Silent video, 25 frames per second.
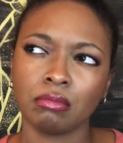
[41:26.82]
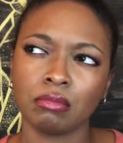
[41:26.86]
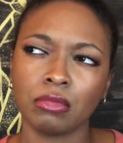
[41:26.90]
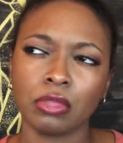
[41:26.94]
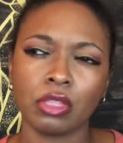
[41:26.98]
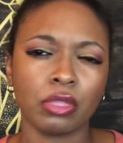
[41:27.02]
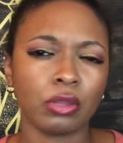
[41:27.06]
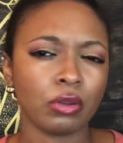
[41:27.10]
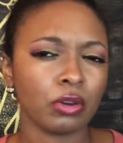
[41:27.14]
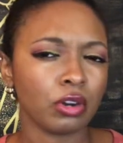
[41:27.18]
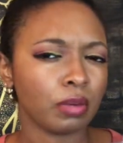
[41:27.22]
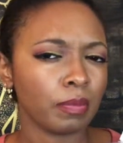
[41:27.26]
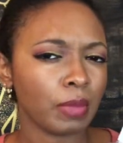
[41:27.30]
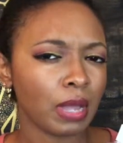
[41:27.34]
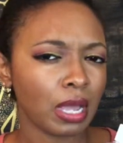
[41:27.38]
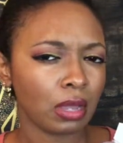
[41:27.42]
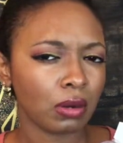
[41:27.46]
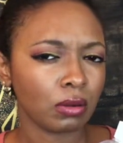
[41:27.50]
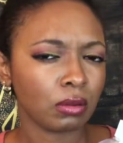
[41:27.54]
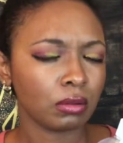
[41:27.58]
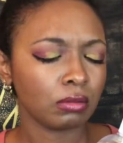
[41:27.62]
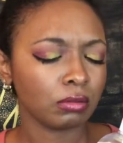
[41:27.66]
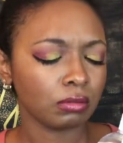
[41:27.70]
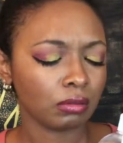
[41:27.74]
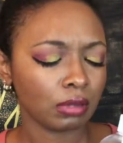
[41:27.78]
third
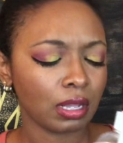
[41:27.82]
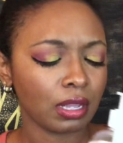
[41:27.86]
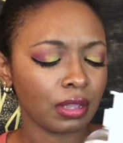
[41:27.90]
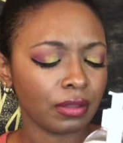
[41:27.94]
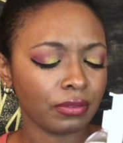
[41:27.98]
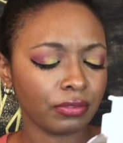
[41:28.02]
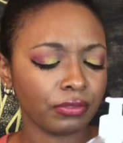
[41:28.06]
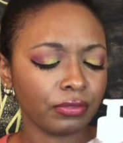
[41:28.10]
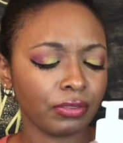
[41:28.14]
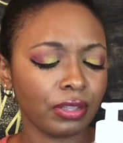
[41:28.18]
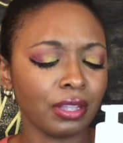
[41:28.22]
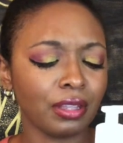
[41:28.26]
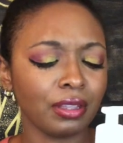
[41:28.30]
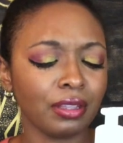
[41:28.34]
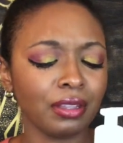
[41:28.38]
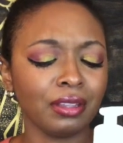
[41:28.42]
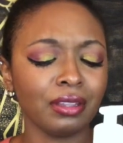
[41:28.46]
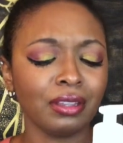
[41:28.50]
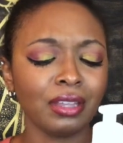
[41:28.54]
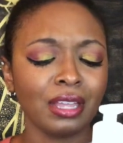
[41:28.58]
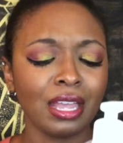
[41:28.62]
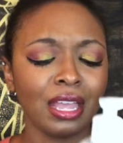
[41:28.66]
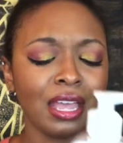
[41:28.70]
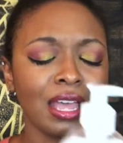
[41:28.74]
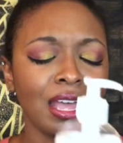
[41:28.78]
bottle I've
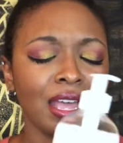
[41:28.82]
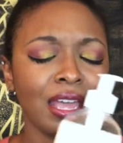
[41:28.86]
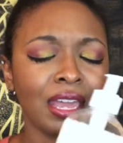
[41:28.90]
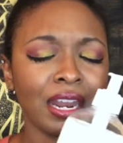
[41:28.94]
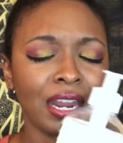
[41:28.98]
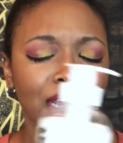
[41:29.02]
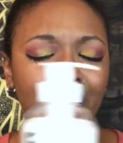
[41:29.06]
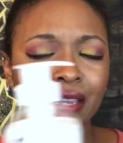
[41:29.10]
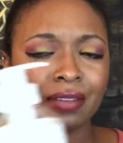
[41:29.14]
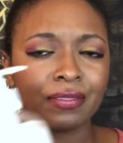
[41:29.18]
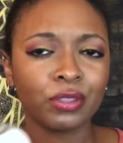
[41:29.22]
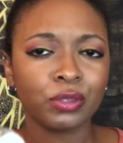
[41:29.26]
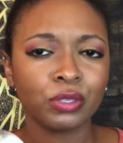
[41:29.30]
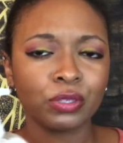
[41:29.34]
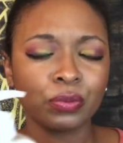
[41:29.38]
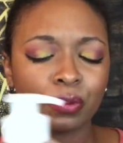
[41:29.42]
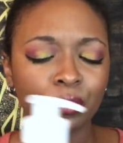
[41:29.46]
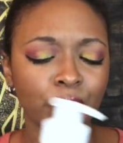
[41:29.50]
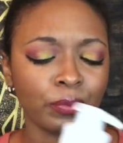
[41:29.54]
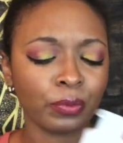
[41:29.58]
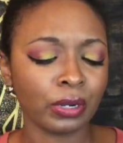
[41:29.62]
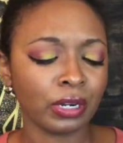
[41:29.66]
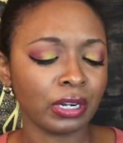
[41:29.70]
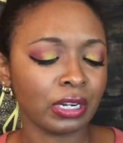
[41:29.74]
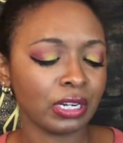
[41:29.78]
and I give this
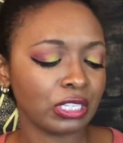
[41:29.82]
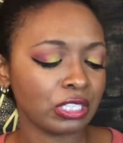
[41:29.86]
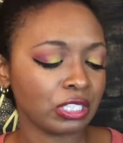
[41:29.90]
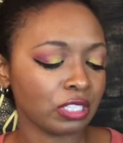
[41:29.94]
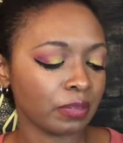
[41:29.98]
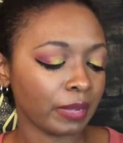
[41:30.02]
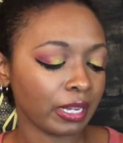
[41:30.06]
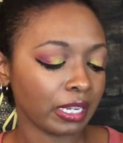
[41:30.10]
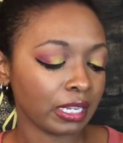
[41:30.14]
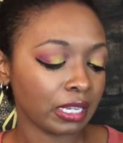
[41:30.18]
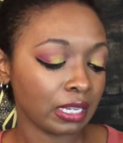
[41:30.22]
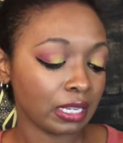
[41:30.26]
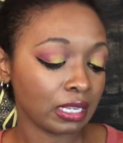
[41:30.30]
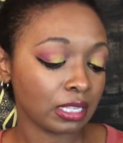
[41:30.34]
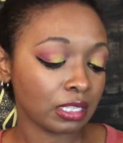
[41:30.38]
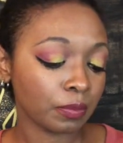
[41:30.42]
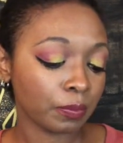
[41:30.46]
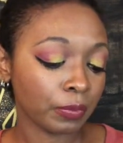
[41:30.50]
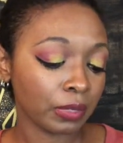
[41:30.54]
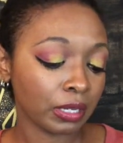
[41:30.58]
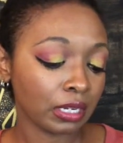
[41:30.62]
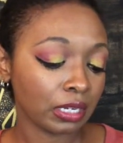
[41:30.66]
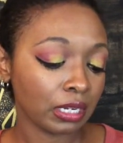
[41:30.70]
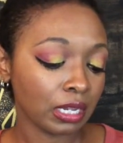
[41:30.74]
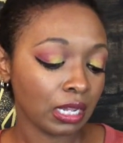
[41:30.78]
one of these to my kids,
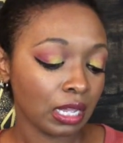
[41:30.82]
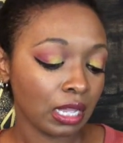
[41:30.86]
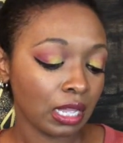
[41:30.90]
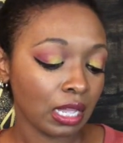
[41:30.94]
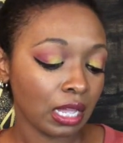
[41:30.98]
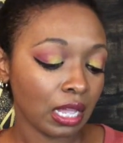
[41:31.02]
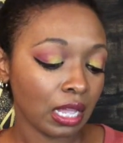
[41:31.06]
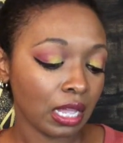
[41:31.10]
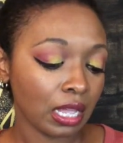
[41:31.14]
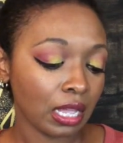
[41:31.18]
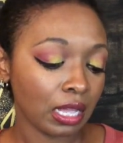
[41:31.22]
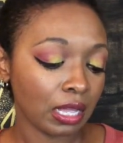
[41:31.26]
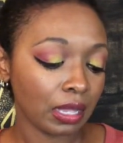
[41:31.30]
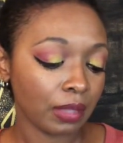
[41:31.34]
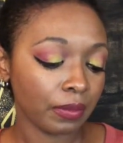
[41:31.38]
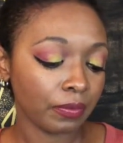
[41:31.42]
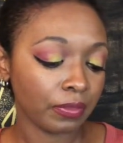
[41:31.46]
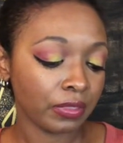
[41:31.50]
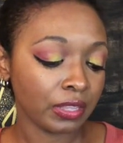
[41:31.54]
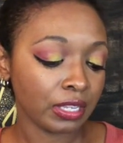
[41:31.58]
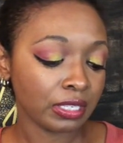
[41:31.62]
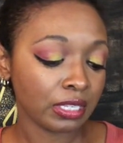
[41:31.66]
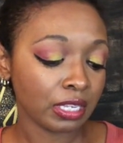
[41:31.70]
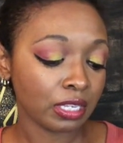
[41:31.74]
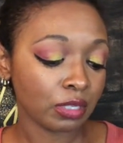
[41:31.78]
but
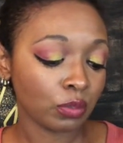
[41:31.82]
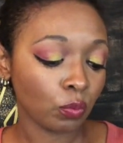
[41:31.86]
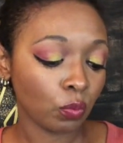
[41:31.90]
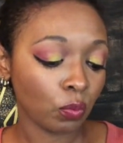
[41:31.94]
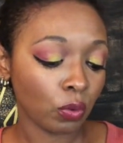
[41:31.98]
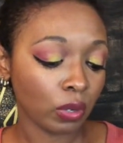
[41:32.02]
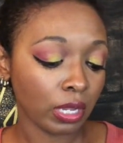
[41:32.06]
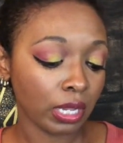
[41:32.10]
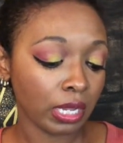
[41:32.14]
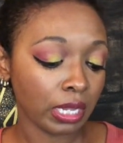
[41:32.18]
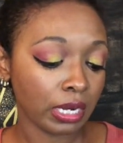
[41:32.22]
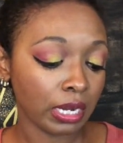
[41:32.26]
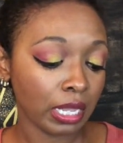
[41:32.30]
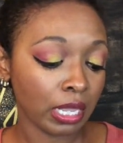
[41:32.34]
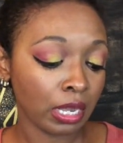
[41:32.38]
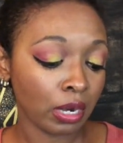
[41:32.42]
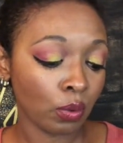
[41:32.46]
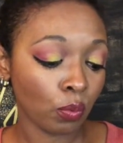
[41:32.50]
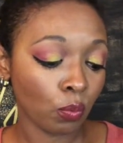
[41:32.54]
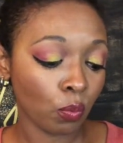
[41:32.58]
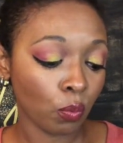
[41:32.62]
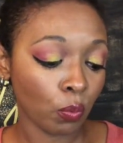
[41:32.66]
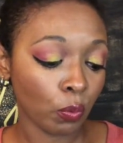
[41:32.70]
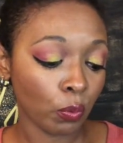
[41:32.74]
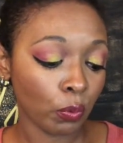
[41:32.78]
this has won an
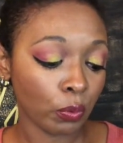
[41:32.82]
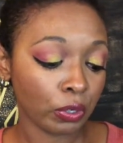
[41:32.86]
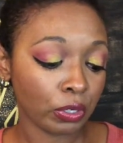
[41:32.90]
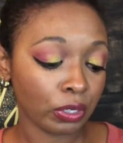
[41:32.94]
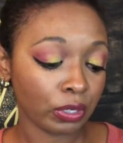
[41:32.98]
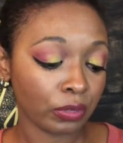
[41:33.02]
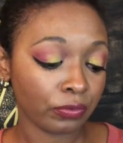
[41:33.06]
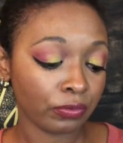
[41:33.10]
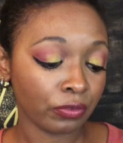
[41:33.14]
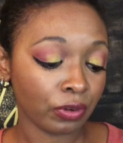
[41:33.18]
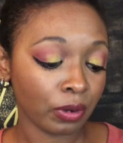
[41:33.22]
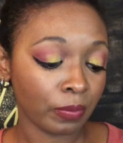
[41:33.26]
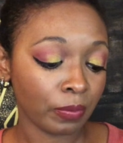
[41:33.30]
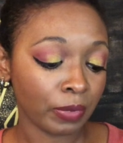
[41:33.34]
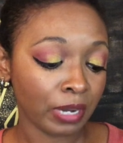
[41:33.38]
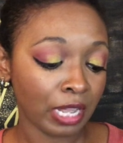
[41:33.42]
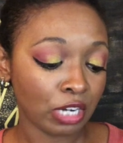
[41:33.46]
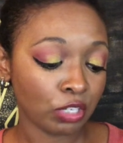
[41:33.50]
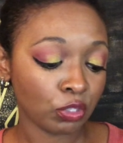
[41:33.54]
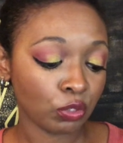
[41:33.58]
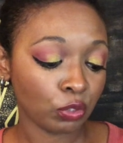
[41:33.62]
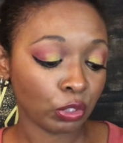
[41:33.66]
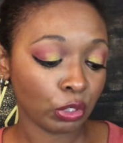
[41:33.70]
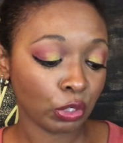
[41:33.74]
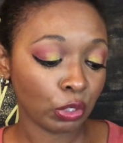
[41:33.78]
award from
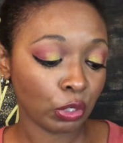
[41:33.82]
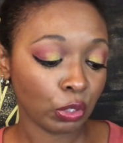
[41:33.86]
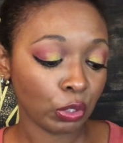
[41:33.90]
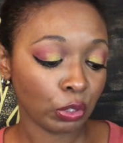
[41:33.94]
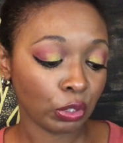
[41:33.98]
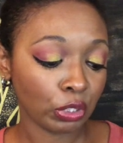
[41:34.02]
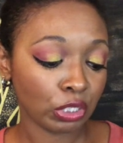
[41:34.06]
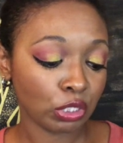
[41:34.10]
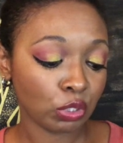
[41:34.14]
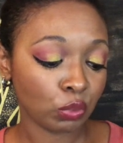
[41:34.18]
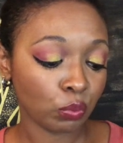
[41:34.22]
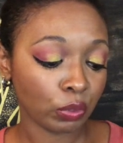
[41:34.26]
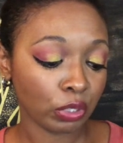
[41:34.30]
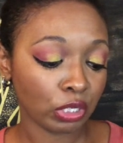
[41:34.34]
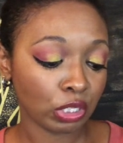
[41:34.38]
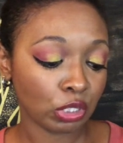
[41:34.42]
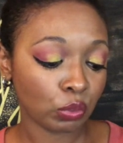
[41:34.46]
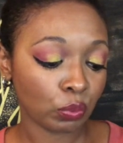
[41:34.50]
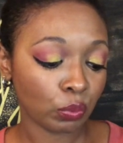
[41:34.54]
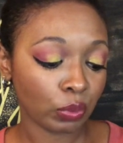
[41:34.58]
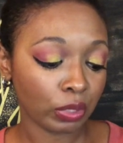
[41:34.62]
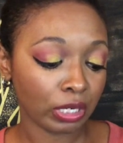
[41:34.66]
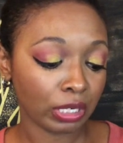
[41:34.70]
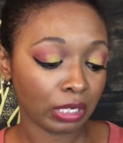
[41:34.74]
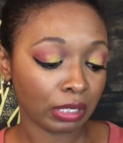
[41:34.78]
Naturally Curly
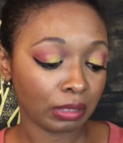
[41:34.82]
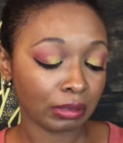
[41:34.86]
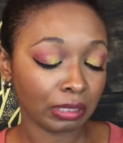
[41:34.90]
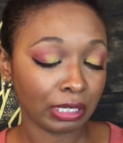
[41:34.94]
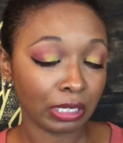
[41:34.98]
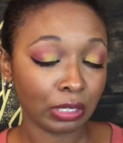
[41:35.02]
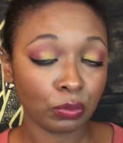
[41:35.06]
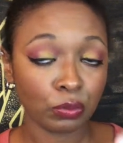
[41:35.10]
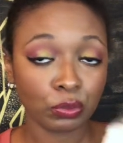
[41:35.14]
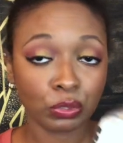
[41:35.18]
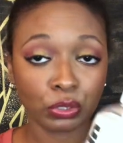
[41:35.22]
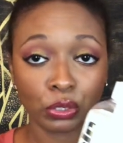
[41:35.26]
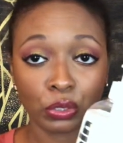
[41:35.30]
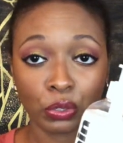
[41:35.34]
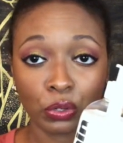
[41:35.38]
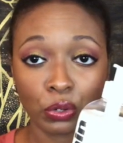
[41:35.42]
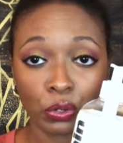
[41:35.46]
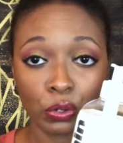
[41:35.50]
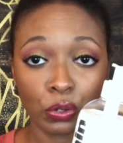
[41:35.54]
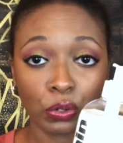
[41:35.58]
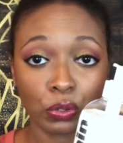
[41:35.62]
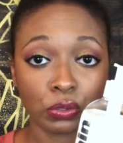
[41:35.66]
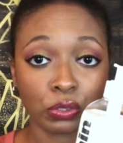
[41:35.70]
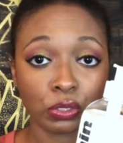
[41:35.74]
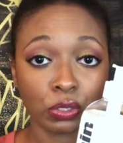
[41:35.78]
2020 Leaders in
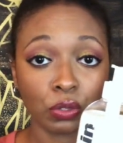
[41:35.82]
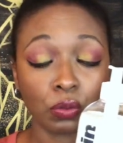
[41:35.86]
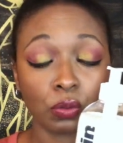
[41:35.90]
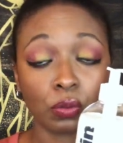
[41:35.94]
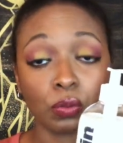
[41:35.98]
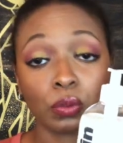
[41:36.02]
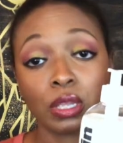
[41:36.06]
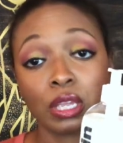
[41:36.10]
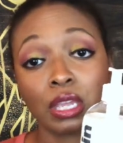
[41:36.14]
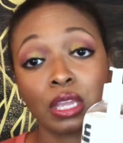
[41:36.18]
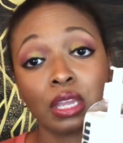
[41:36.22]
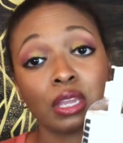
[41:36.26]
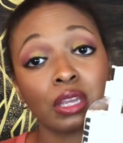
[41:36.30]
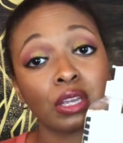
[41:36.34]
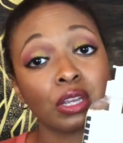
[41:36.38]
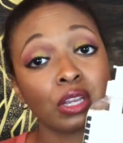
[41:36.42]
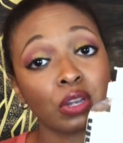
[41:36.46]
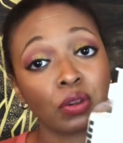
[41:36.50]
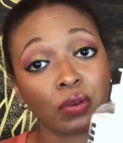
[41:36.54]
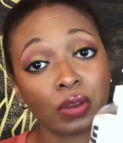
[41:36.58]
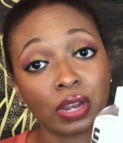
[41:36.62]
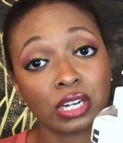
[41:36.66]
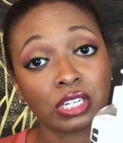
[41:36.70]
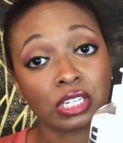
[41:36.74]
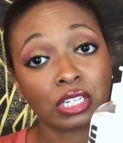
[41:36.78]
Curl. So
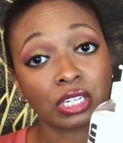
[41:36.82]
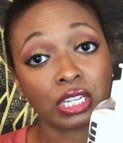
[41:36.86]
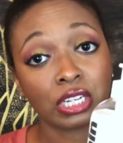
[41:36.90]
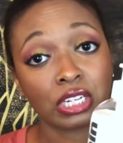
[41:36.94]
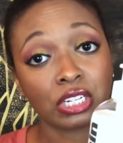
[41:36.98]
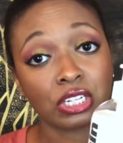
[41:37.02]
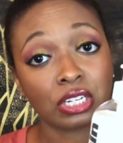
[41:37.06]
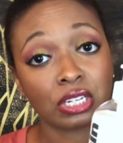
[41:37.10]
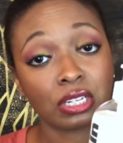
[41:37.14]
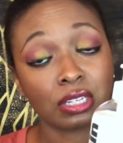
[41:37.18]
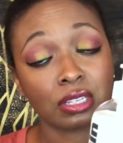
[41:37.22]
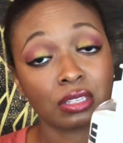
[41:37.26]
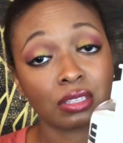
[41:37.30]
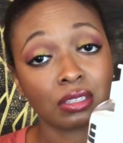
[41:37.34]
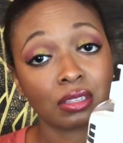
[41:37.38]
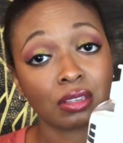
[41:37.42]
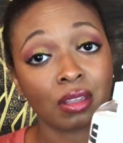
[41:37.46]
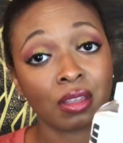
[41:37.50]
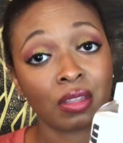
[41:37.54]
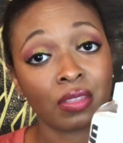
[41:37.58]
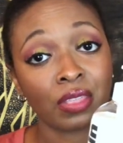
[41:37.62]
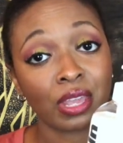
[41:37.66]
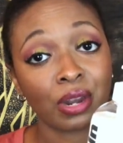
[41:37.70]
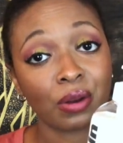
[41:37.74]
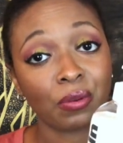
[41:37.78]
congratulations
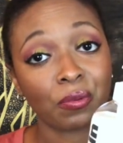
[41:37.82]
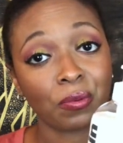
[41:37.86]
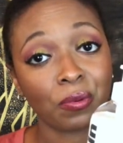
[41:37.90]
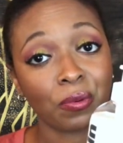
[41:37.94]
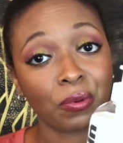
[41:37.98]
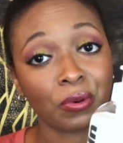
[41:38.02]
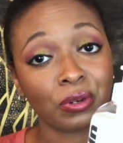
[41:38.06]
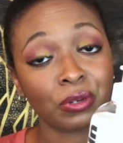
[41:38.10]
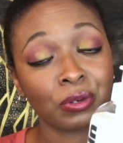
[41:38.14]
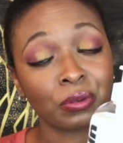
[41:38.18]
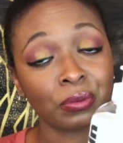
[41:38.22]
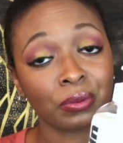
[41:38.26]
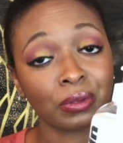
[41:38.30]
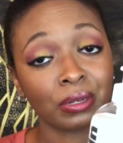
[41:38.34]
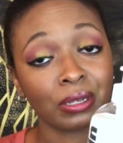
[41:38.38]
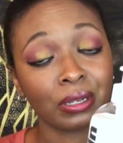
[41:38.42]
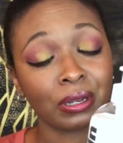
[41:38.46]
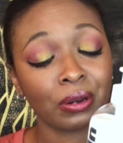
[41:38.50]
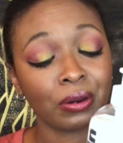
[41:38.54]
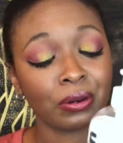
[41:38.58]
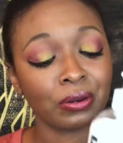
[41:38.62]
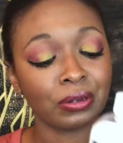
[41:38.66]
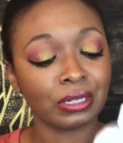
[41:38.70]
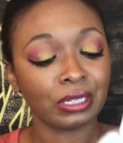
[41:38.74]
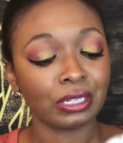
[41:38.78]
on that award. You really
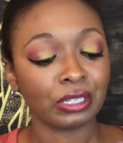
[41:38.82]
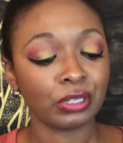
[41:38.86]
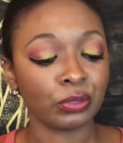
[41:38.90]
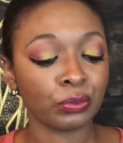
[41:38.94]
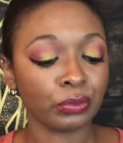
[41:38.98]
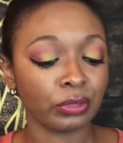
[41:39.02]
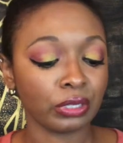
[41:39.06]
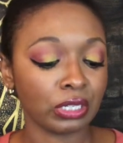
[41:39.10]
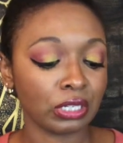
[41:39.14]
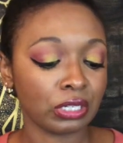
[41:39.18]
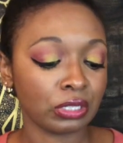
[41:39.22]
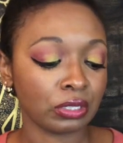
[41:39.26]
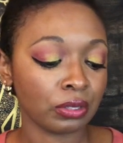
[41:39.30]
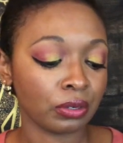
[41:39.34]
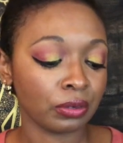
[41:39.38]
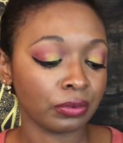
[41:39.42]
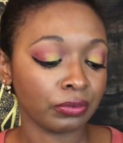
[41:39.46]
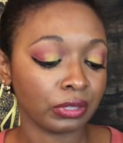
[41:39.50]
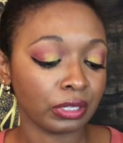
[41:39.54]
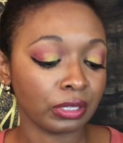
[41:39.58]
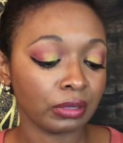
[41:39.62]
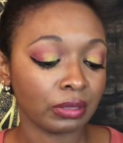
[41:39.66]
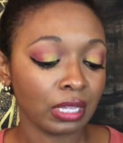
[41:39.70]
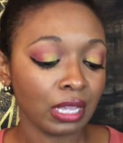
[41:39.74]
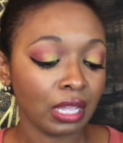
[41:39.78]
earned it. You really deserve
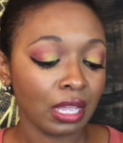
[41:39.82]
it.